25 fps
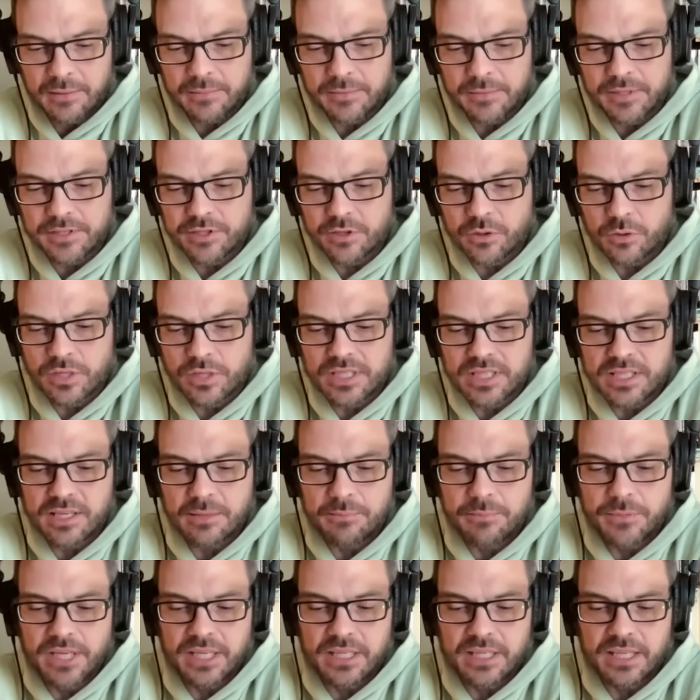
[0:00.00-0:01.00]
So it's
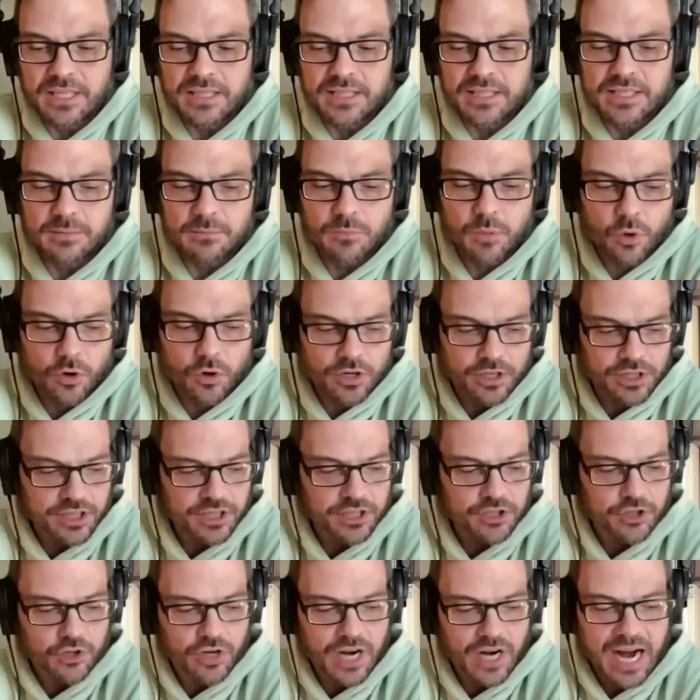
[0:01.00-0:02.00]
something that's important to
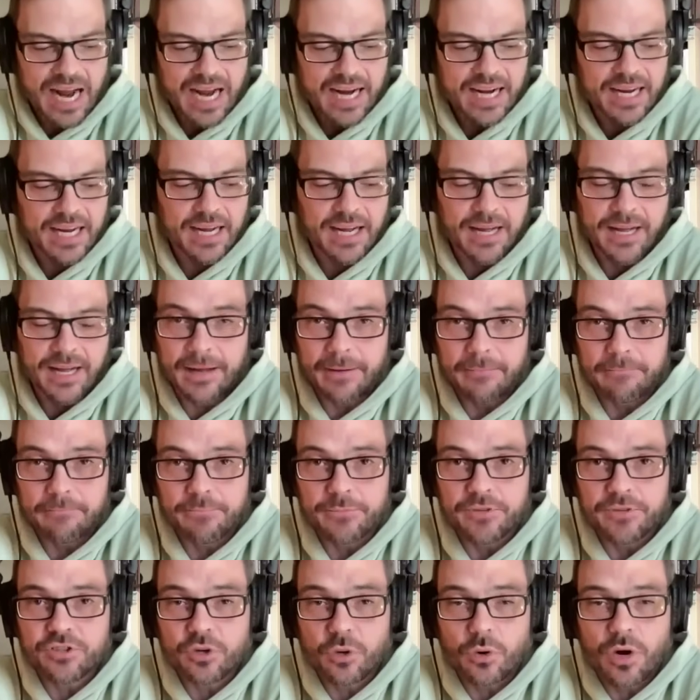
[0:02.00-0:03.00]
track.
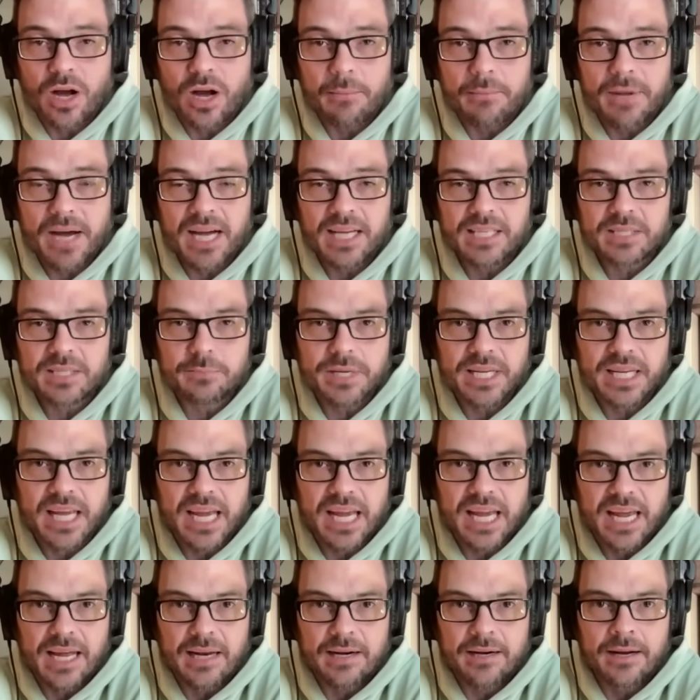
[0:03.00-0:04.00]
So Hamas
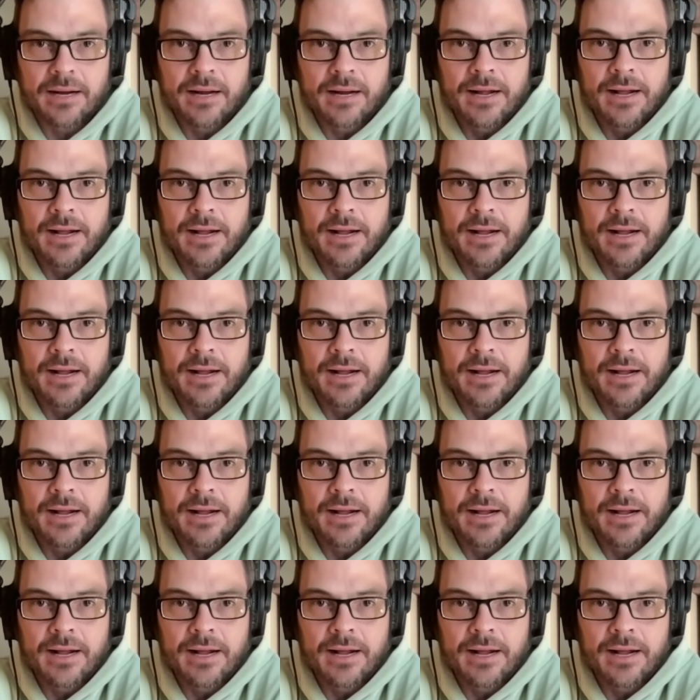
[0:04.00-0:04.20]
began